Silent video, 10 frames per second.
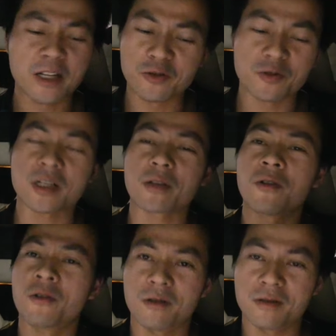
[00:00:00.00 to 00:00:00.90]
issues at
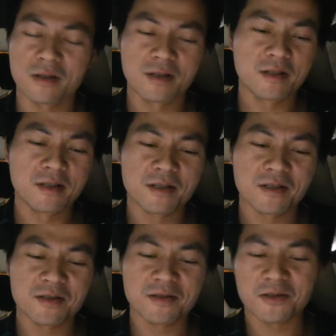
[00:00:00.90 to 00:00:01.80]
all.
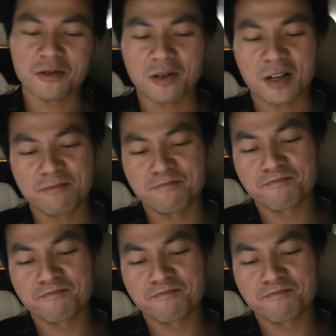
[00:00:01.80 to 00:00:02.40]
So, um,